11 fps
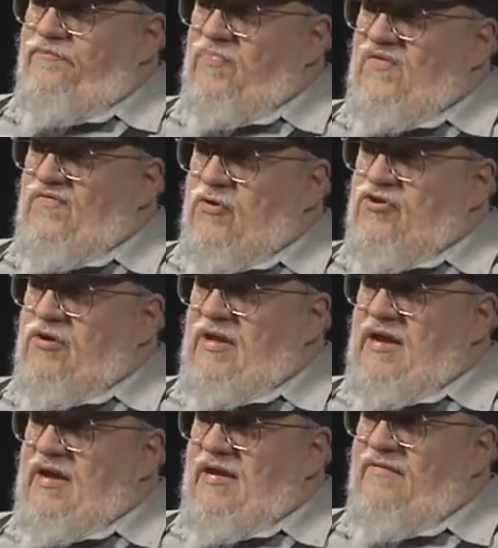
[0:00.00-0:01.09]

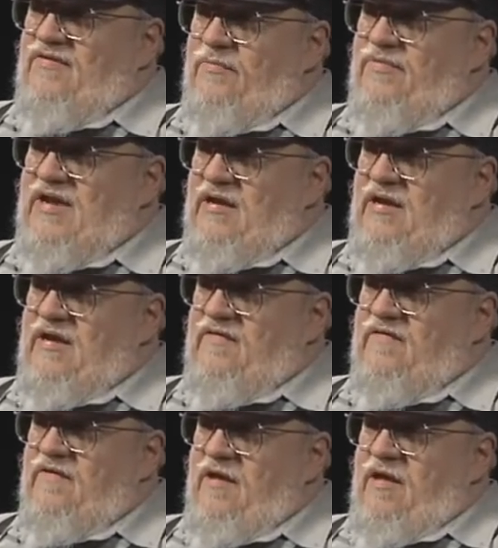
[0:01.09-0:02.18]
Fortunately, I have some
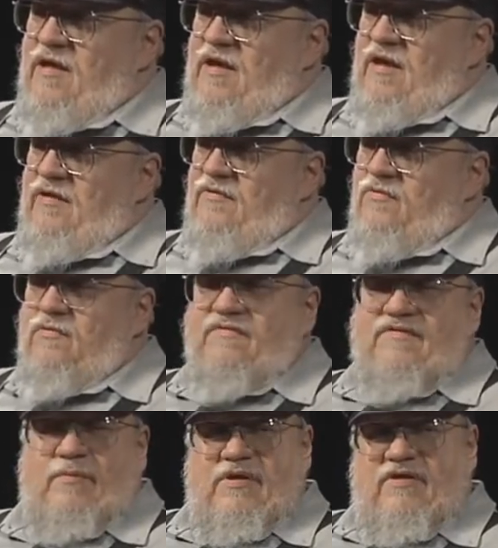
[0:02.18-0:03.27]
techniques and
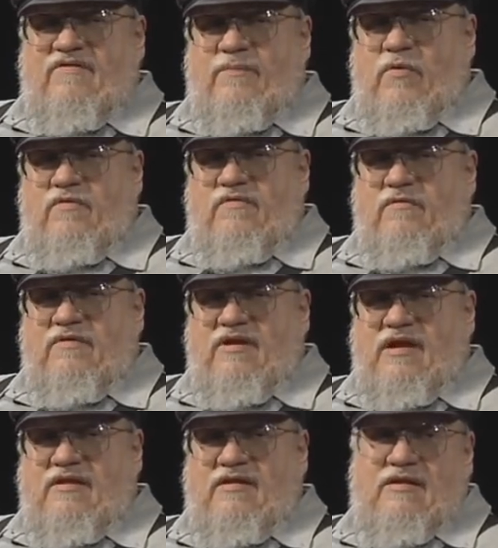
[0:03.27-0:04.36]
tools at my disposal that
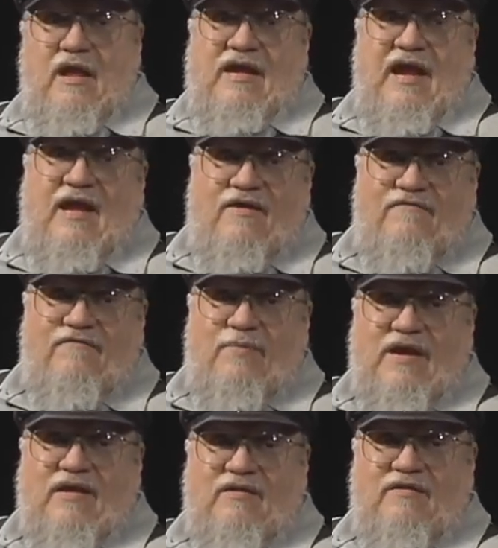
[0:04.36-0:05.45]
I did not have
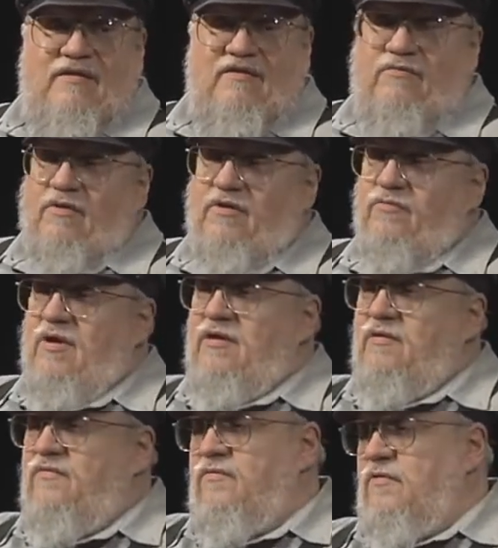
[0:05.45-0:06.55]
back in the days when I was
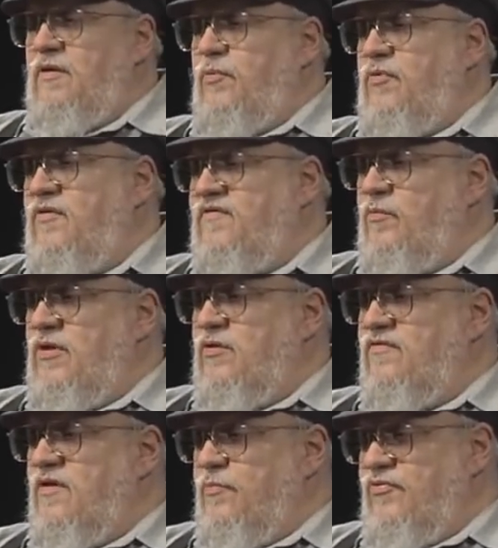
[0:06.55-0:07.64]
writing those earlier books. We
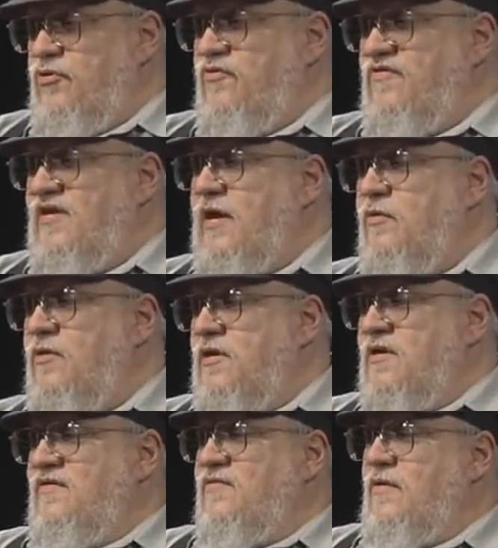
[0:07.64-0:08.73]
use computers now,
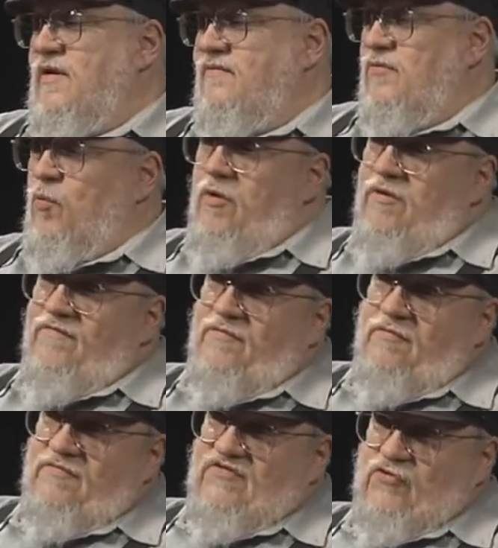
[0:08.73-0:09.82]
so I have the
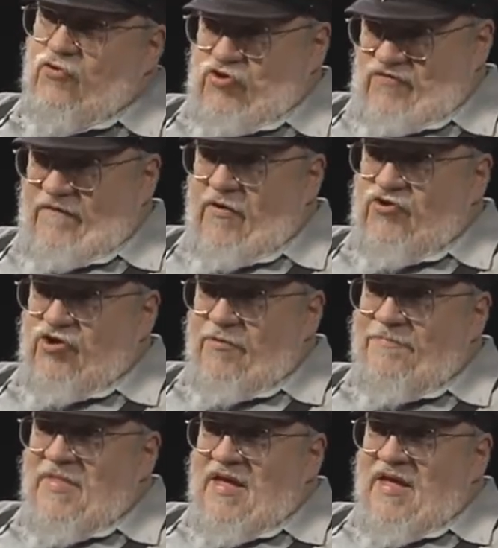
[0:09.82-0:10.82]
wonderful search function